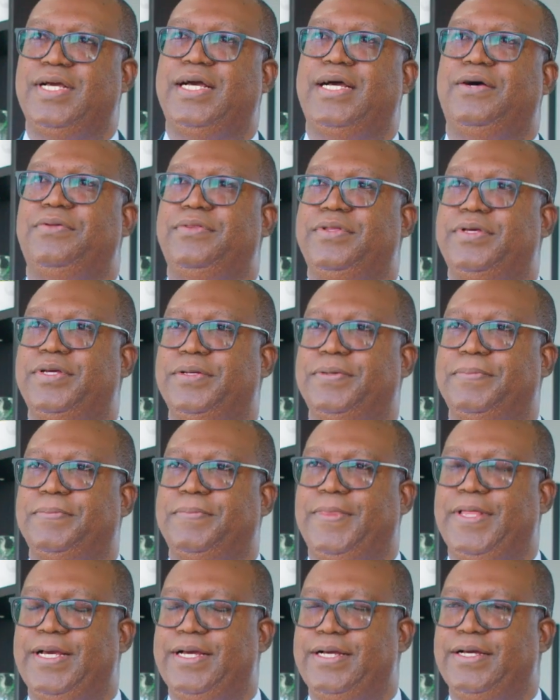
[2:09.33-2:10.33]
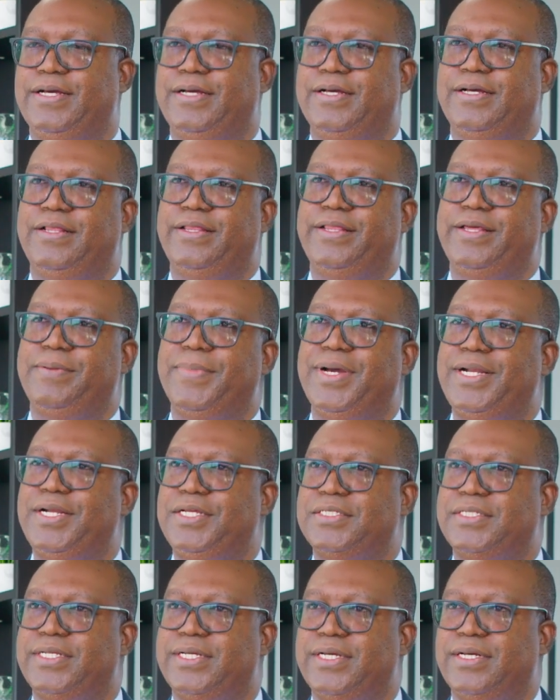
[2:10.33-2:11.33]
on how they
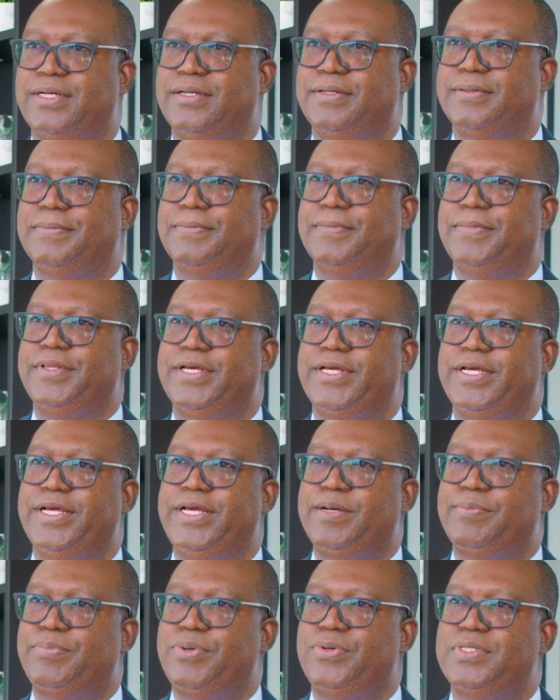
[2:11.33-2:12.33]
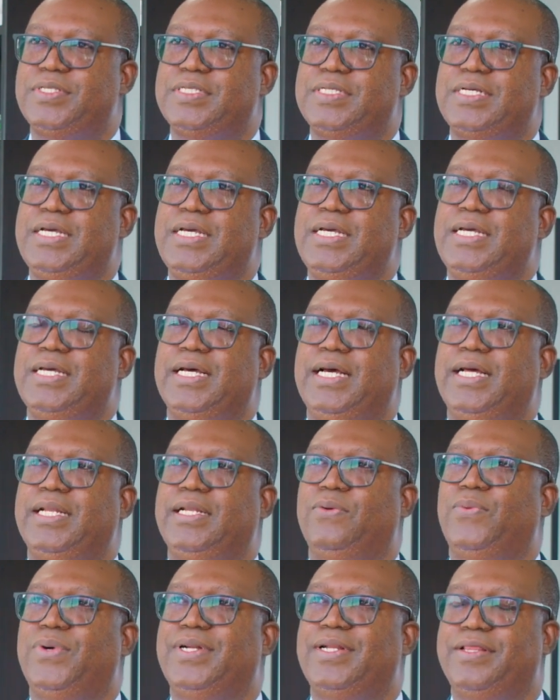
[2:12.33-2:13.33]
manage their airports
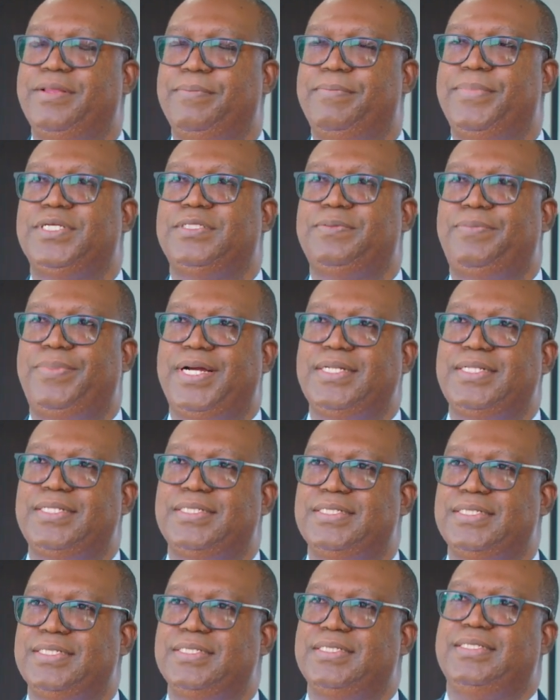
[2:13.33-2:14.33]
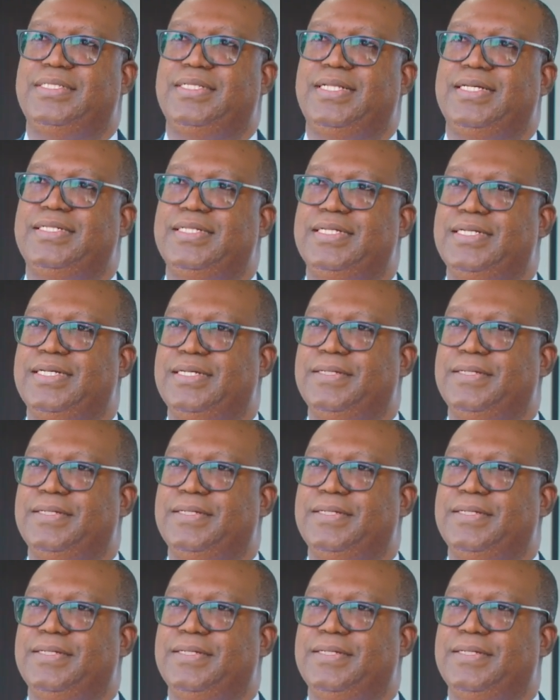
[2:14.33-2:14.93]
and what are the best practices that